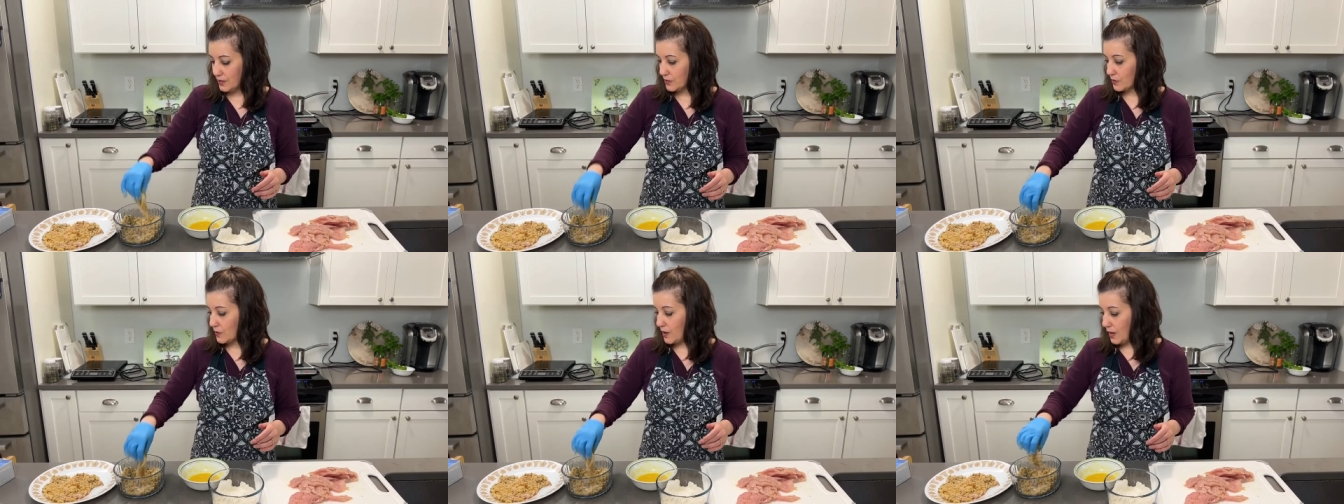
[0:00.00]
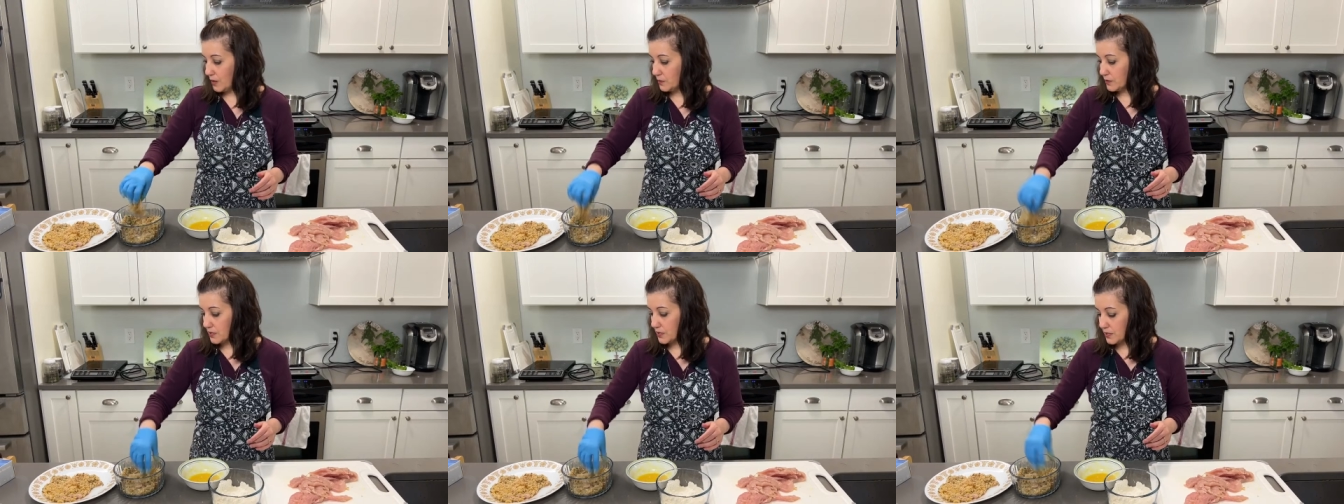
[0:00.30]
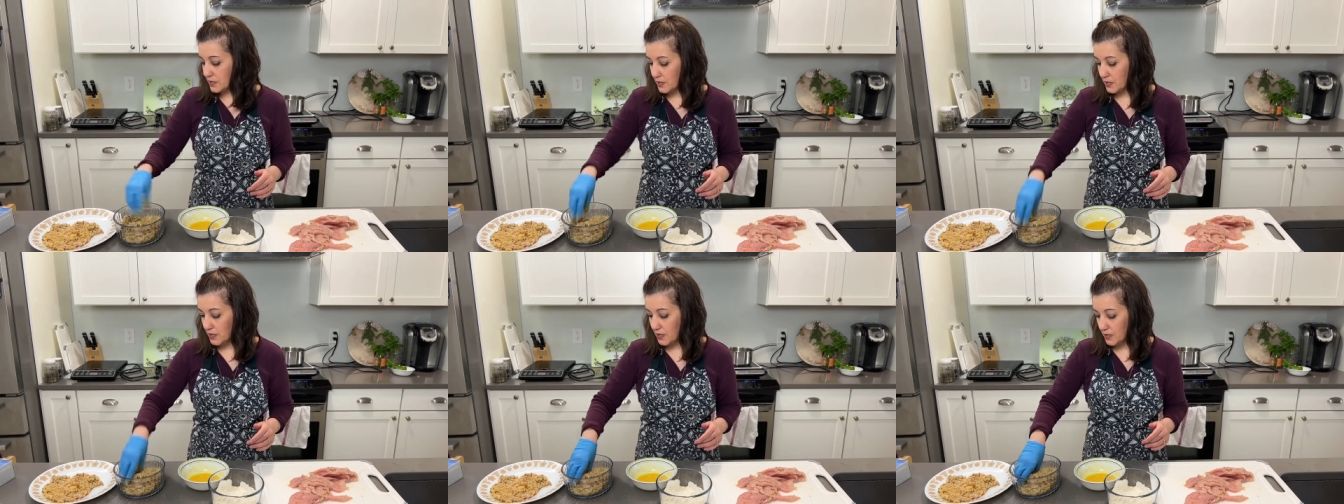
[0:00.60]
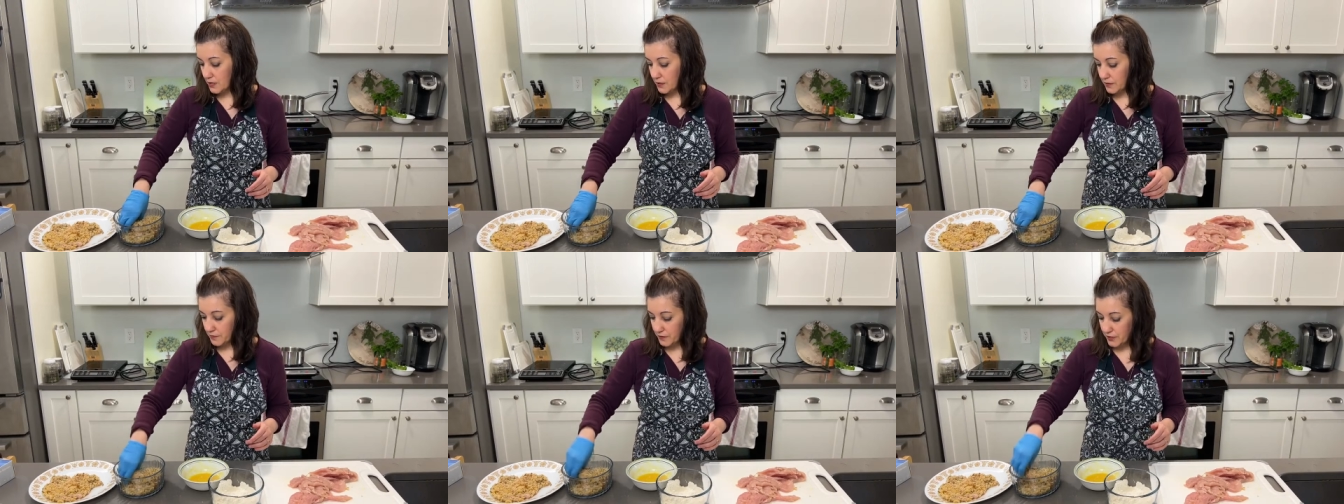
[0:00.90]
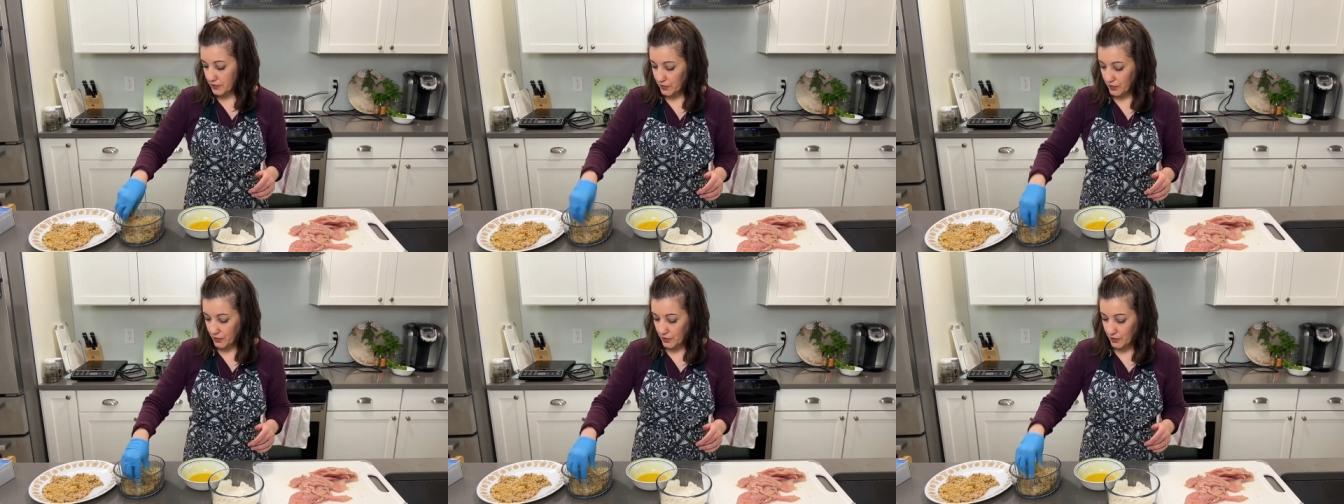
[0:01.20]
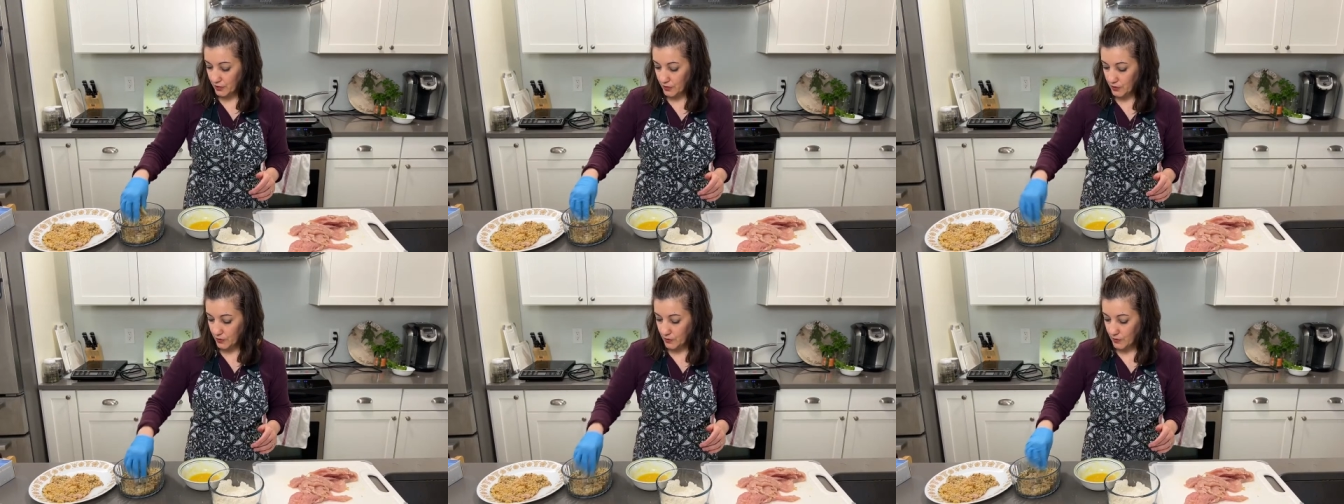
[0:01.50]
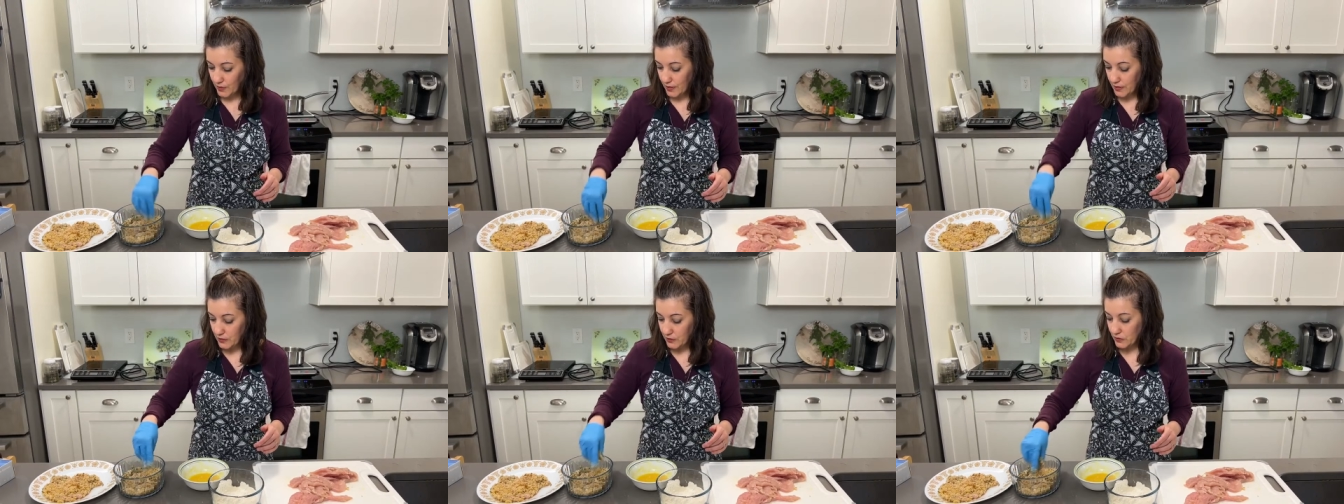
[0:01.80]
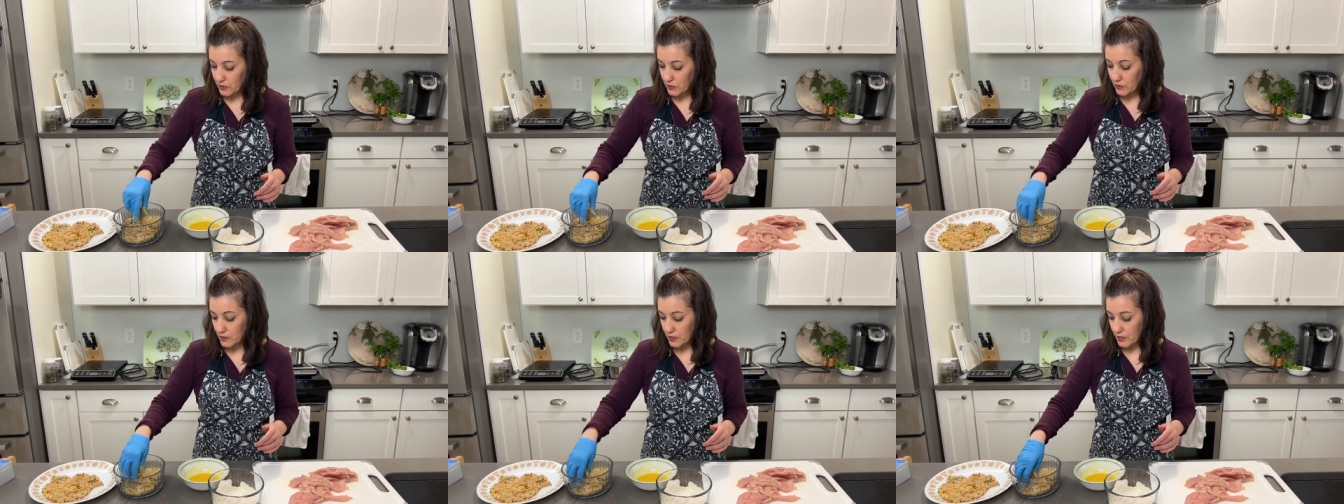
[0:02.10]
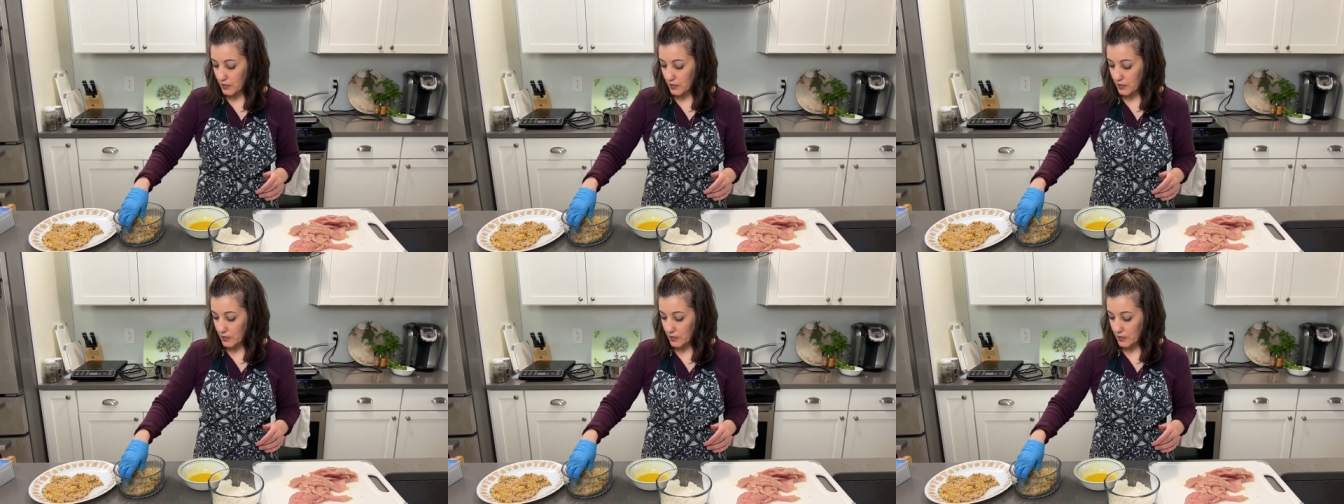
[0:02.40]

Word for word: So I would love to know how you